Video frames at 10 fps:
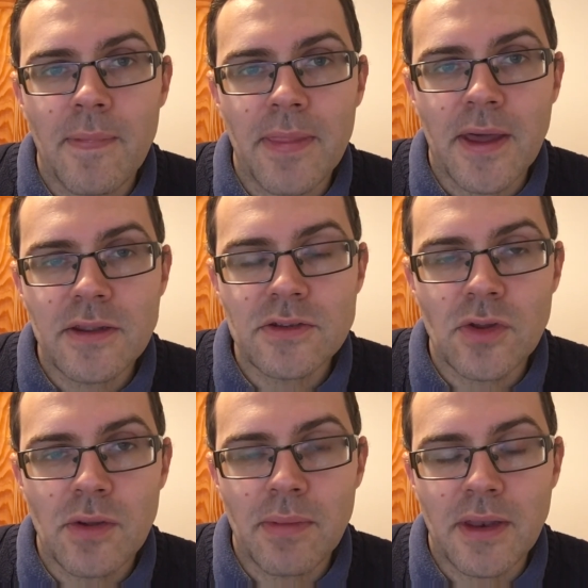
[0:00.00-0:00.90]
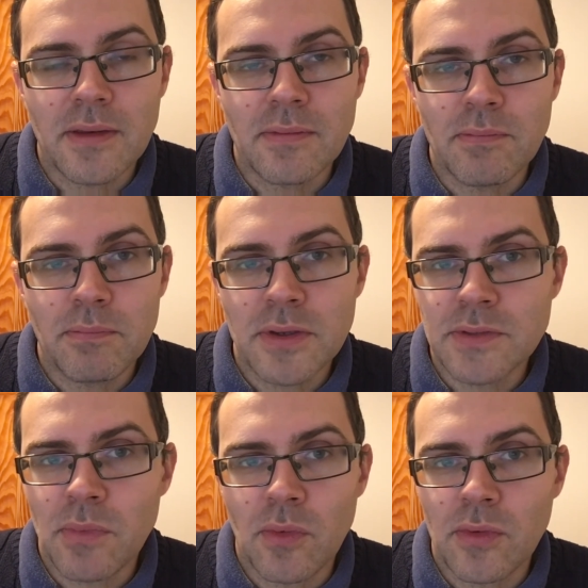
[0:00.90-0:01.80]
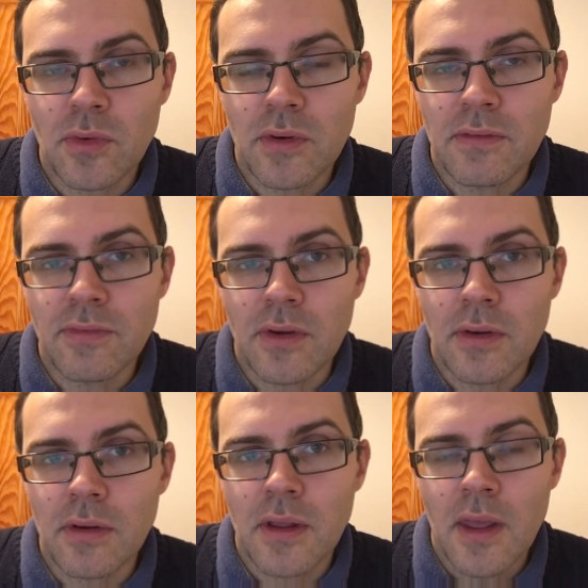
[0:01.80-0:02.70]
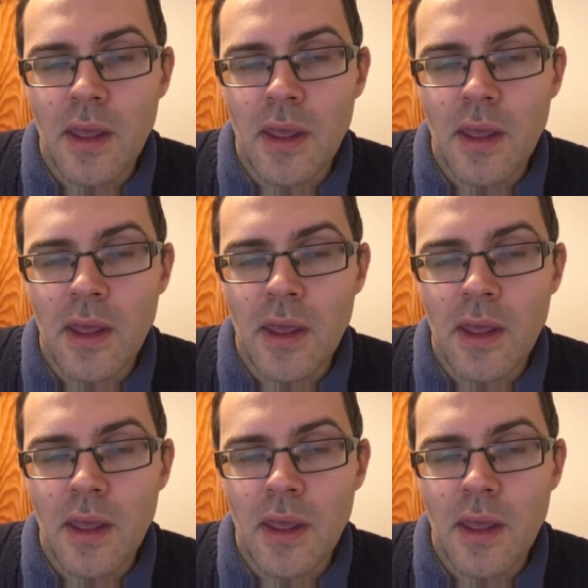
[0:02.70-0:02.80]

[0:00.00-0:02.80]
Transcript: that has now been postponed or deferred,